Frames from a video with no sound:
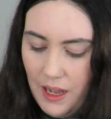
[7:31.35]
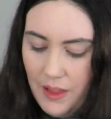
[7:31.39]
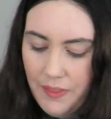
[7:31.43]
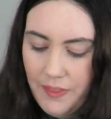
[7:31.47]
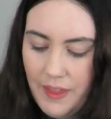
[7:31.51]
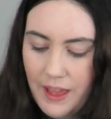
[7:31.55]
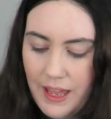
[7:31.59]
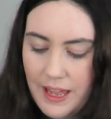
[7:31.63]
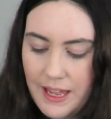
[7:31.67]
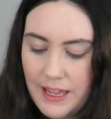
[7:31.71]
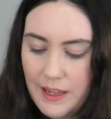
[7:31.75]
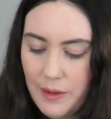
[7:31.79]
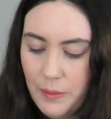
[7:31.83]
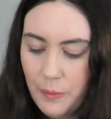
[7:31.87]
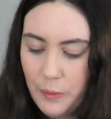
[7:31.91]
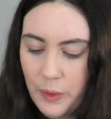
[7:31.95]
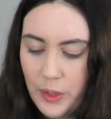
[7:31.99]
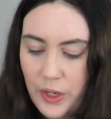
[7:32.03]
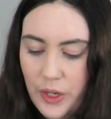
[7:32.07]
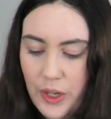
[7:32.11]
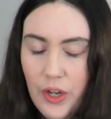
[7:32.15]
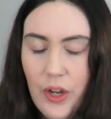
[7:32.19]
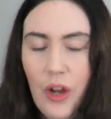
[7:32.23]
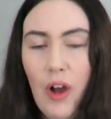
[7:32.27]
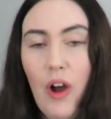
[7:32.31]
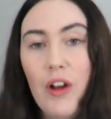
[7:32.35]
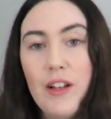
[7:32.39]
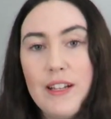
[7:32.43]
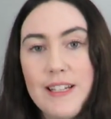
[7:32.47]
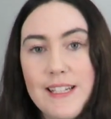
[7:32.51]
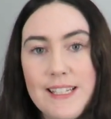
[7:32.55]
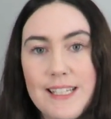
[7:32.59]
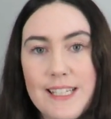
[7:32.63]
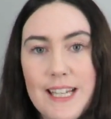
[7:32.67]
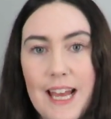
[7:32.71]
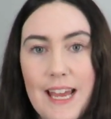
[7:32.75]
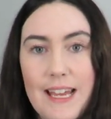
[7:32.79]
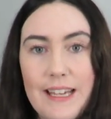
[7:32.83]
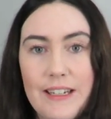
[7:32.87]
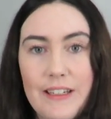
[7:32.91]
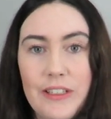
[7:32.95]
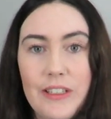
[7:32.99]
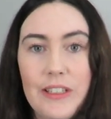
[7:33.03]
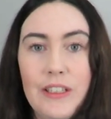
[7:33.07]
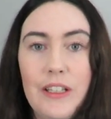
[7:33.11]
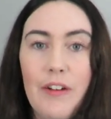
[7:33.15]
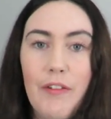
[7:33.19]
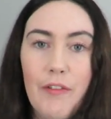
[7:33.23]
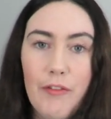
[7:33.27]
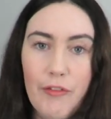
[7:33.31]
They were on
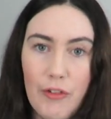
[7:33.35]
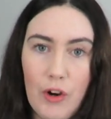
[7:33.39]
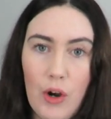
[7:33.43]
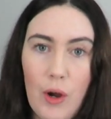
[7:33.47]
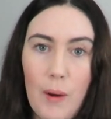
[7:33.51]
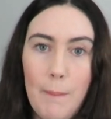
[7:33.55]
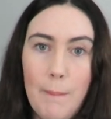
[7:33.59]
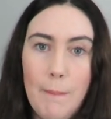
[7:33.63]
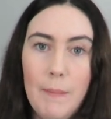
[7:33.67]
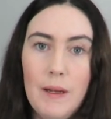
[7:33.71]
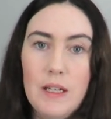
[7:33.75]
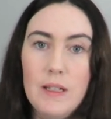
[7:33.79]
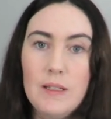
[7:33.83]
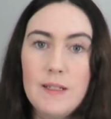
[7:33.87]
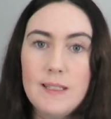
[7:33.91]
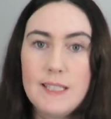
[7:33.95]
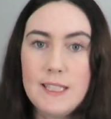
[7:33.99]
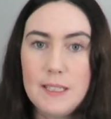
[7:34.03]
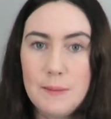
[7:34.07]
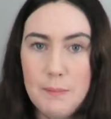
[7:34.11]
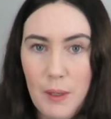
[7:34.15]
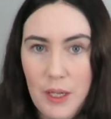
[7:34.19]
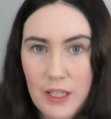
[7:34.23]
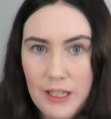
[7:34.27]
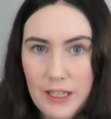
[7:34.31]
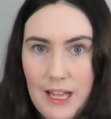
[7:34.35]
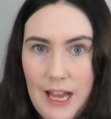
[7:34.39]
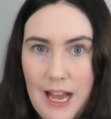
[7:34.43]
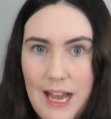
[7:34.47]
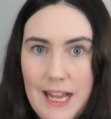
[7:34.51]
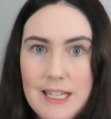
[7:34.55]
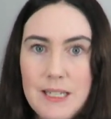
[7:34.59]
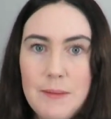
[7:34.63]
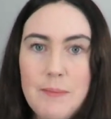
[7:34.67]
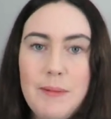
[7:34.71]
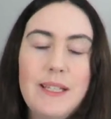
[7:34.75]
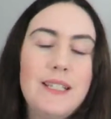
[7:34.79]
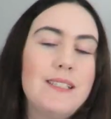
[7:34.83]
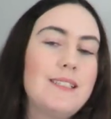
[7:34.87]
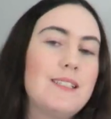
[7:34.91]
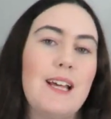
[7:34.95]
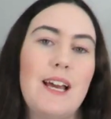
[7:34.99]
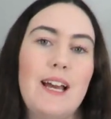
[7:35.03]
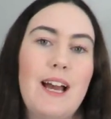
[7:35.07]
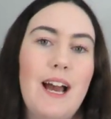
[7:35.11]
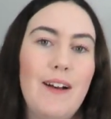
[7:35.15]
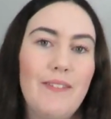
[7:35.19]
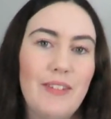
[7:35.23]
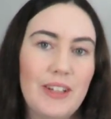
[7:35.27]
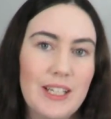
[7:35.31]
sale from Spotlight because
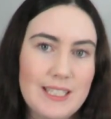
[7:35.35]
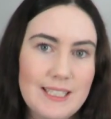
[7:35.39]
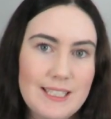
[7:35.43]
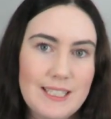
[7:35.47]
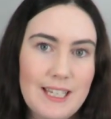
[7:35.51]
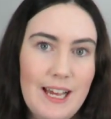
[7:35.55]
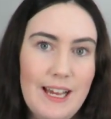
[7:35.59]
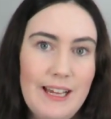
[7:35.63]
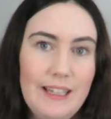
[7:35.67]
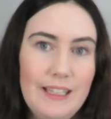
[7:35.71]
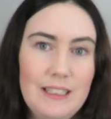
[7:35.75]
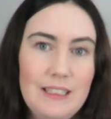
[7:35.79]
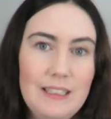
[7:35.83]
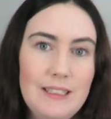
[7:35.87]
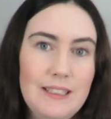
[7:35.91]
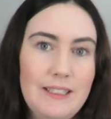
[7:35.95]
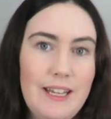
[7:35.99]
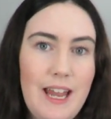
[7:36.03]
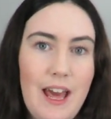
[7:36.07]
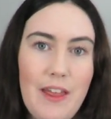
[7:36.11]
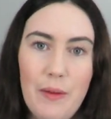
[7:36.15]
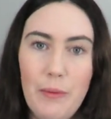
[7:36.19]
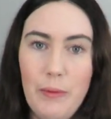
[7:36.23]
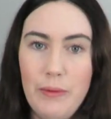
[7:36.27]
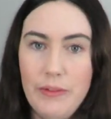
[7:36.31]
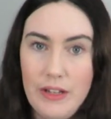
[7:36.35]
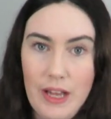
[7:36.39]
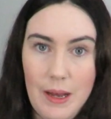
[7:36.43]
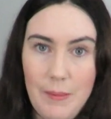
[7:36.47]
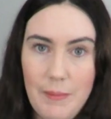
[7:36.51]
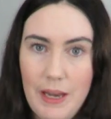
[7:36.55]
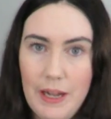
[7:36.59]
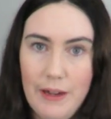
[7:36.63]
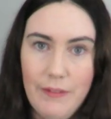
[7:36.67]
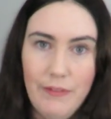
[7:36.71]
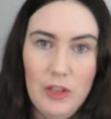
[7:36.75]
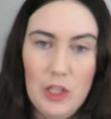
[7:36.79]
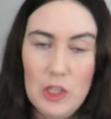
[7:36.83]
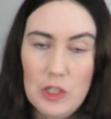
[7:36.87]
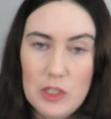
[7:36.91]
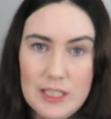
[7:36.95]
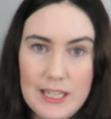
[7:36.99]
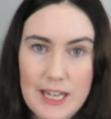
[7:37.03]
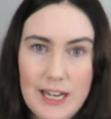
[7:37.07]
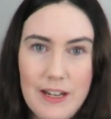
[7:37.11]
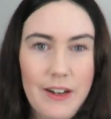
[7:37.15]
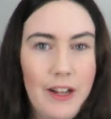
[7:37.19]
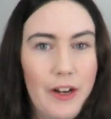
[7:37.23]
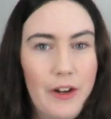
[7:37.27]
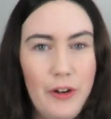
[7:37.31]
they're having a sale now that we've come out of lockdown.